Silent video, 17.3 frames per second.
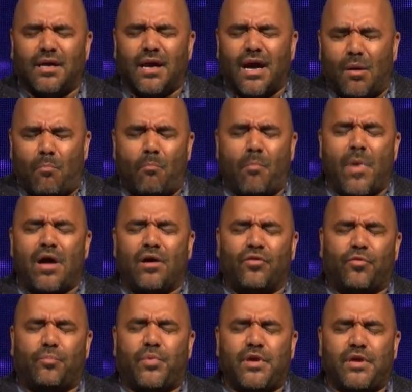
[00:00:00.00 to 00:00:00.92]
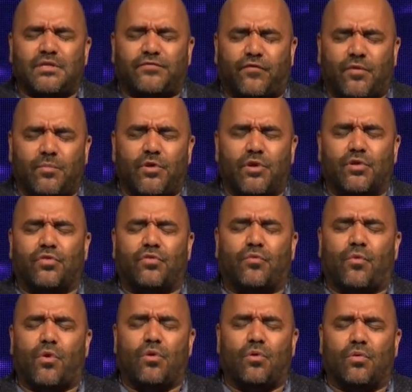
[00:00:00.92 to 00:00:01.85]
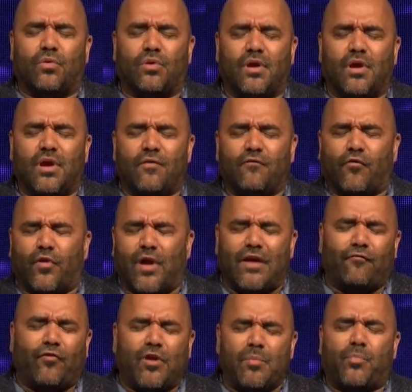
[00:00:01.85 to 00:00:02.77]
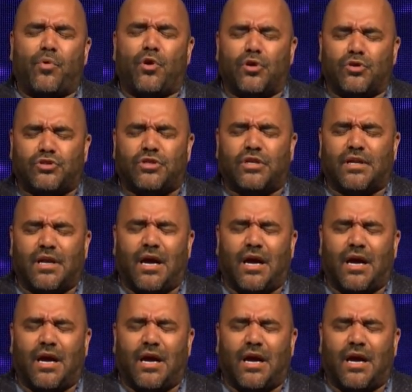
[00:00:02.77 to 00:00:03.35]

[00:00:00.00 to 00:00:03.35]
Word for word: a mouthpiece from your throne for every person,